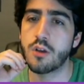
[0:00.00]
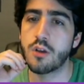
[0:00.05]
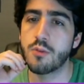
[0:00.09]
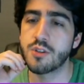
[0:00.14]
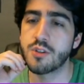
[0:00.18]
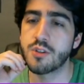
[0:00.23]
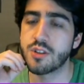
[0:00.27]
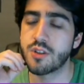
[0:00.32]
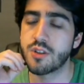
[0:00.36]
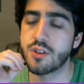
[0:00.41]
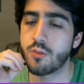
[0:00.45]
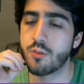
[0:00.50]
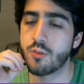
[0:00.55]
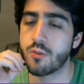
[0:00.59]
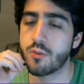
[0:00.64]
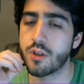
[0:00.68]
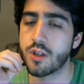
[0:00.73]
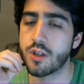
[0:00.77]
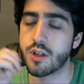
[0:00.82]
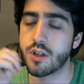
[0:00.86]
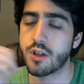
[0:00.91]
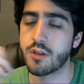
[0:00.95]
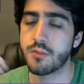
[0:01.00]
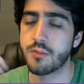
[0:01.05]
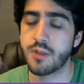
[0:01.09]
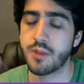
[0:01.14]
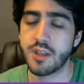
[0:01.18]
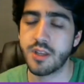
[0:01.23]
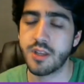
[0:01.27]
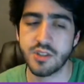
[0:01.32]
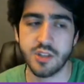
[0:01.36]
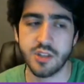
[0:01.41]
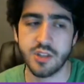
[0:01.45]
Was it the
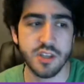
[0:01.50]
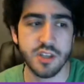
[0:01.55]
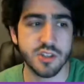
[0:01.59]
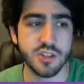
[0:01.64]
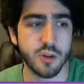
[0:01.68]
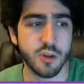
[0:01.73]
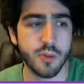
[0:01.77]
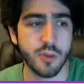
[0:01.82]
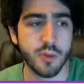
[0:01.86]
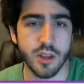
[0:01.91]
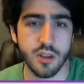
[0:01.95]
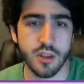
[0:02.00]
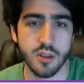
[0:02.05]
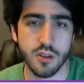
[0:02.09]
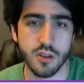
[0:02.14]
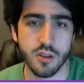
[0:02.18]
his nobody?